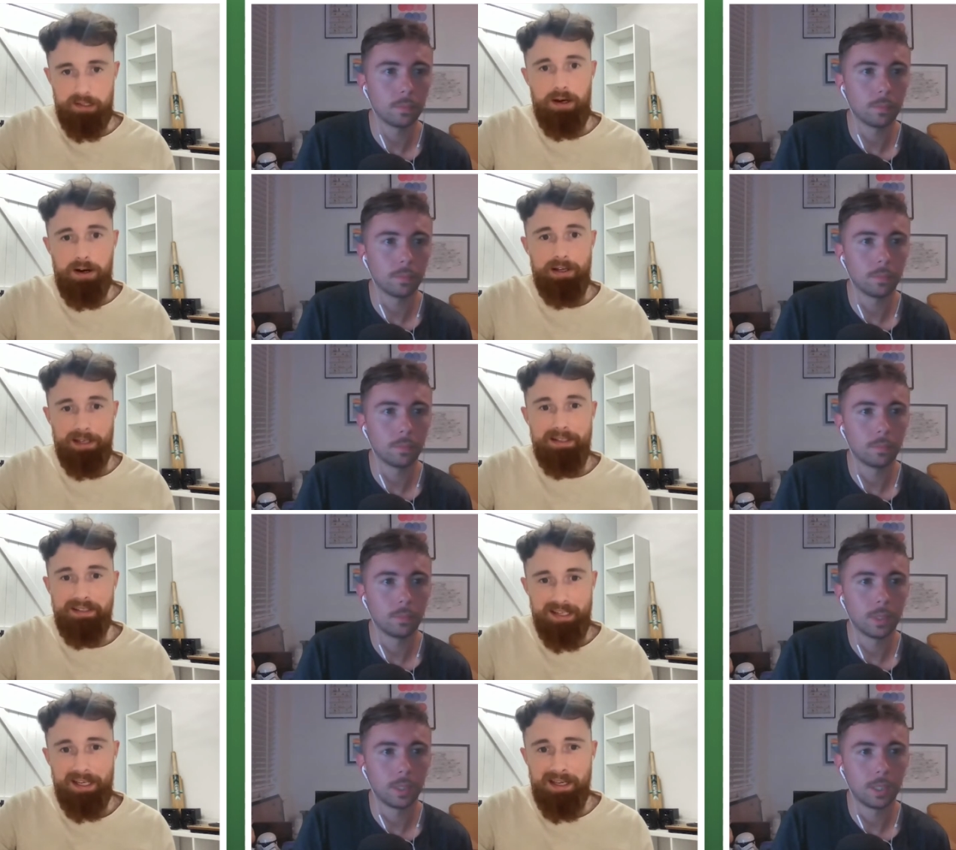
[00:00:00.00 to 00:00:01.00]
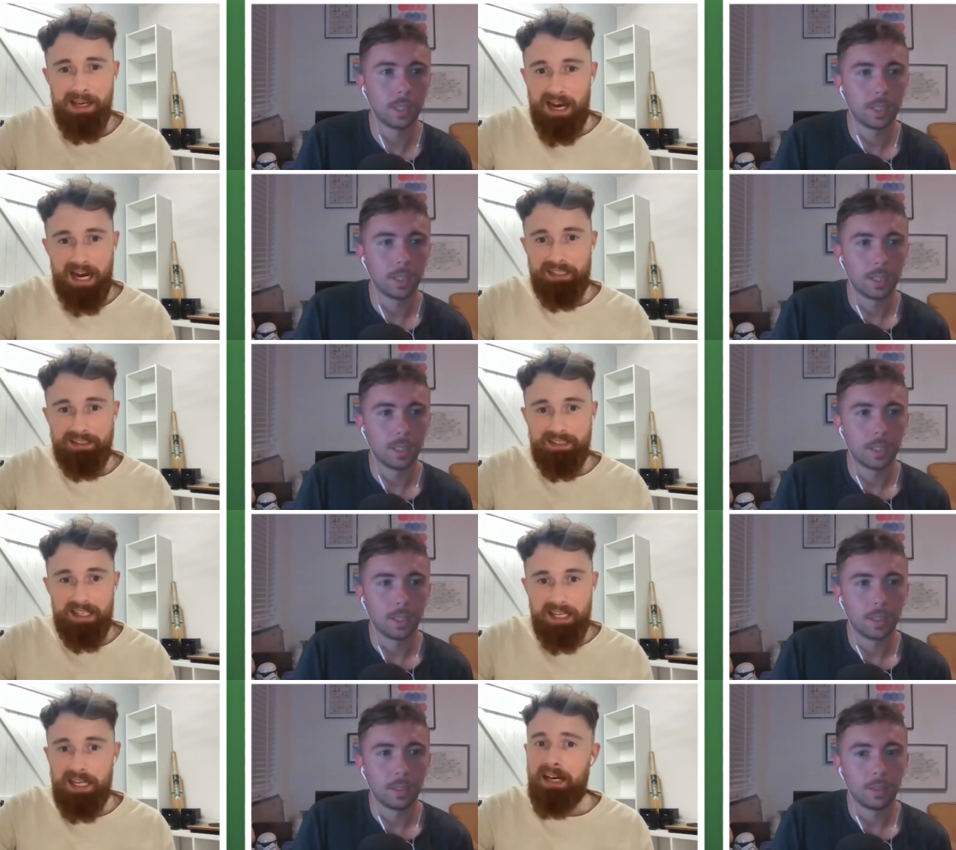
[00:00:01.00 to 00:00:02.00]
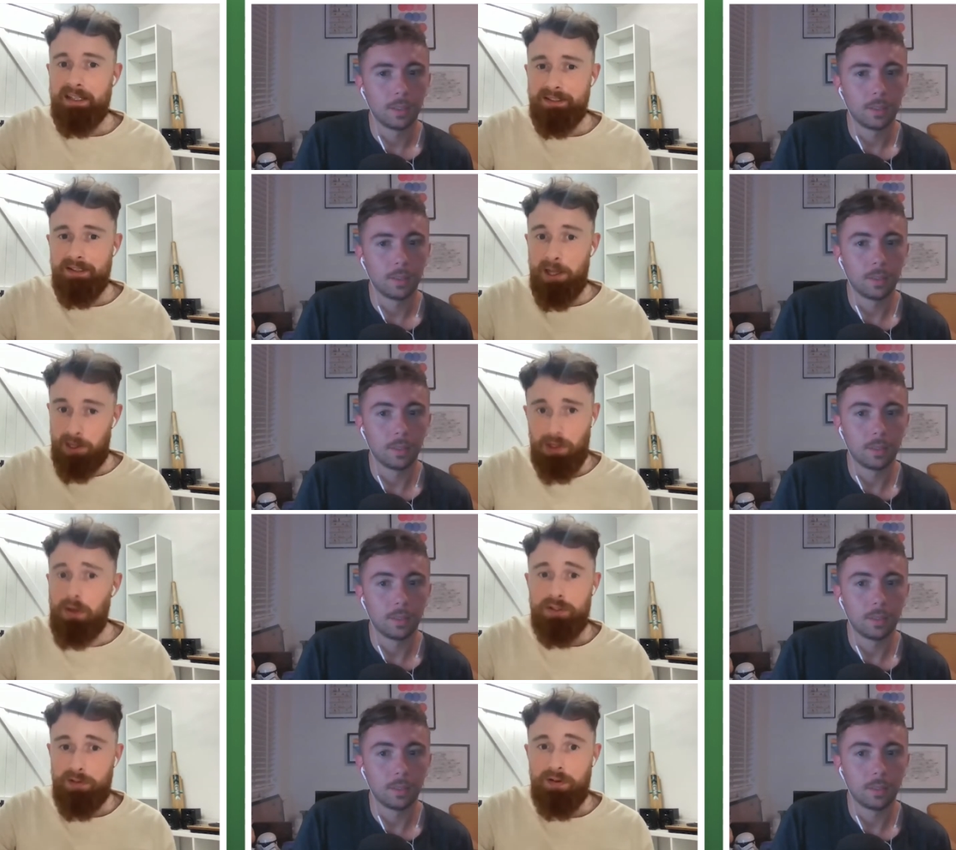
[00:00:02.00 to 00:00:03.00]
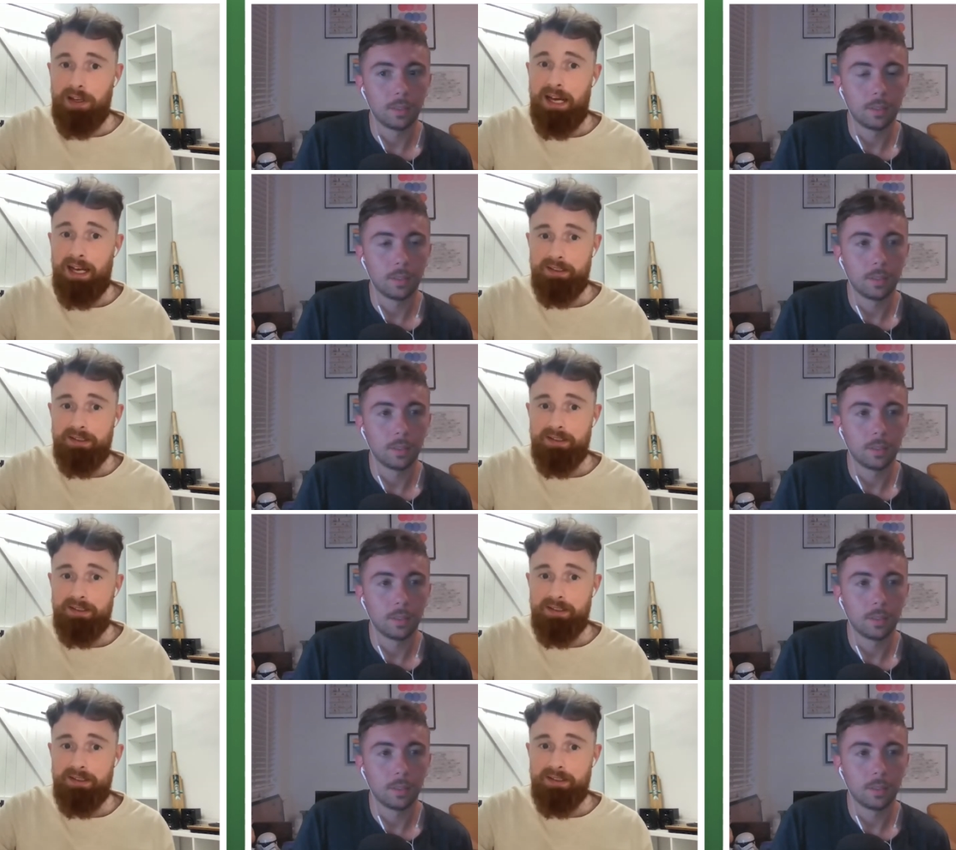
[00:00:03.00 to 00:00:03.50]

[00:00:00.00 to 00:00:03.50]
Speaker 1: guy, isn't it? And he had a lot of class.